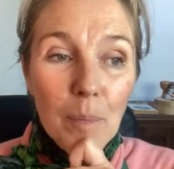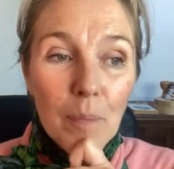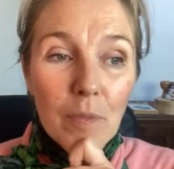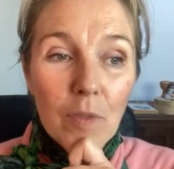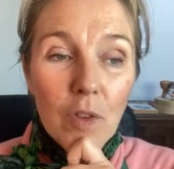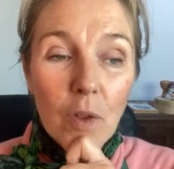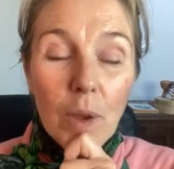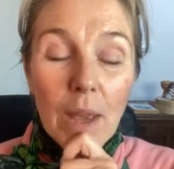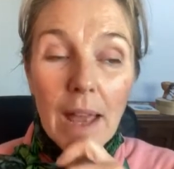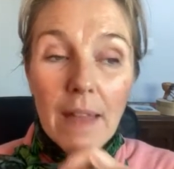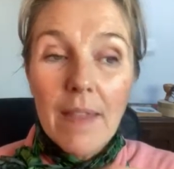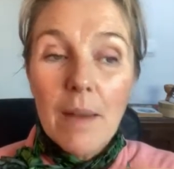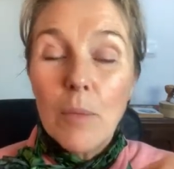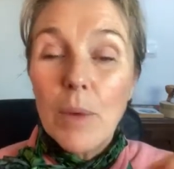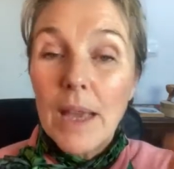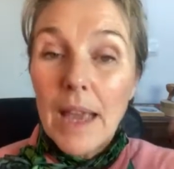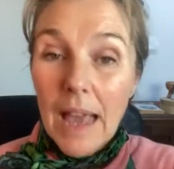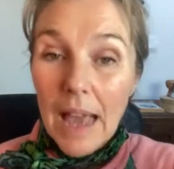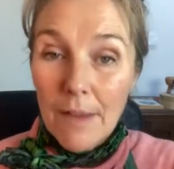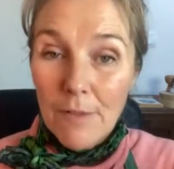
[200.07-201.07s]
So yeah, then
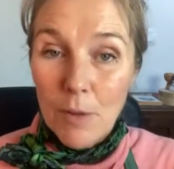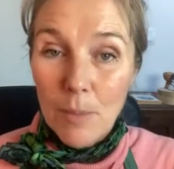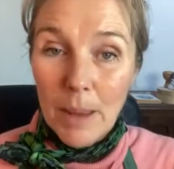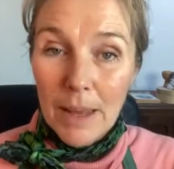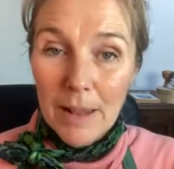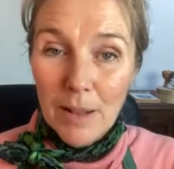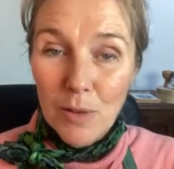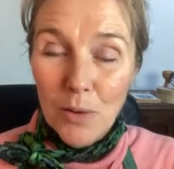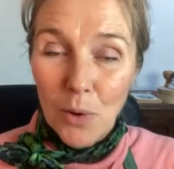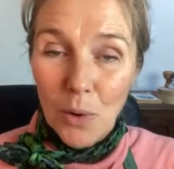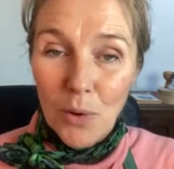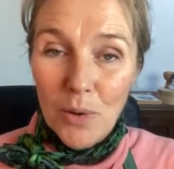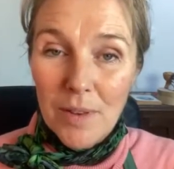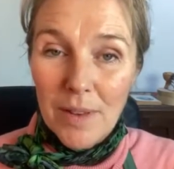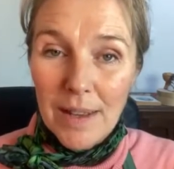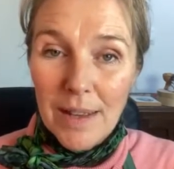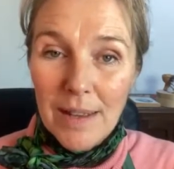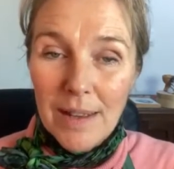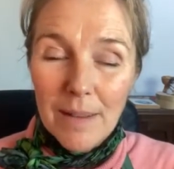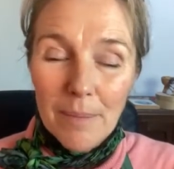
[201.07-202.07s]
we get heavy metal
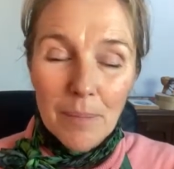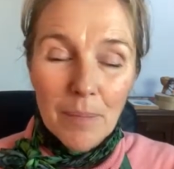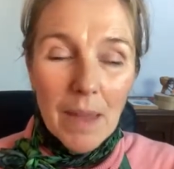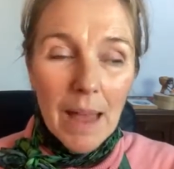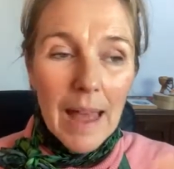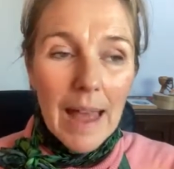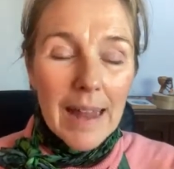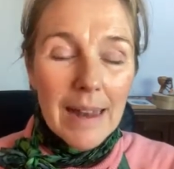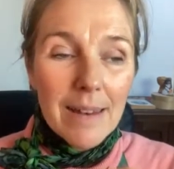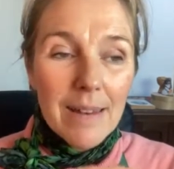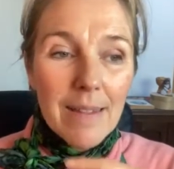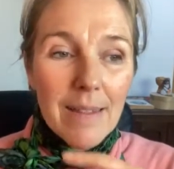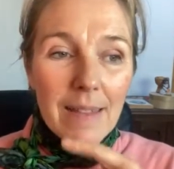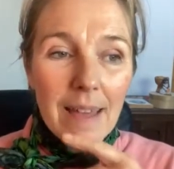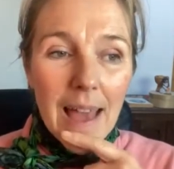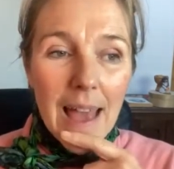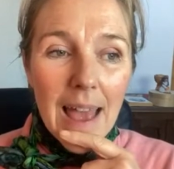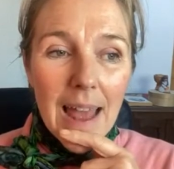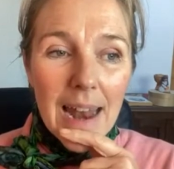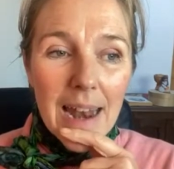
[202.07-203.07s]
toxic. And
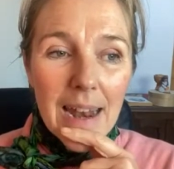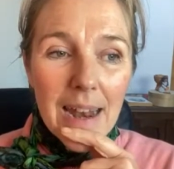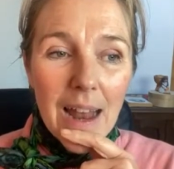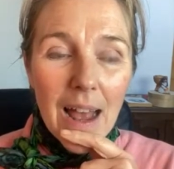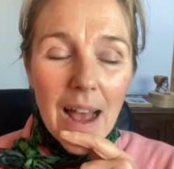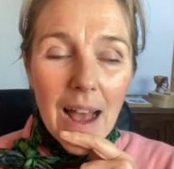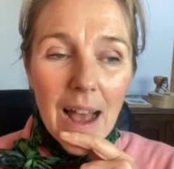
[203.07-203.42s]
then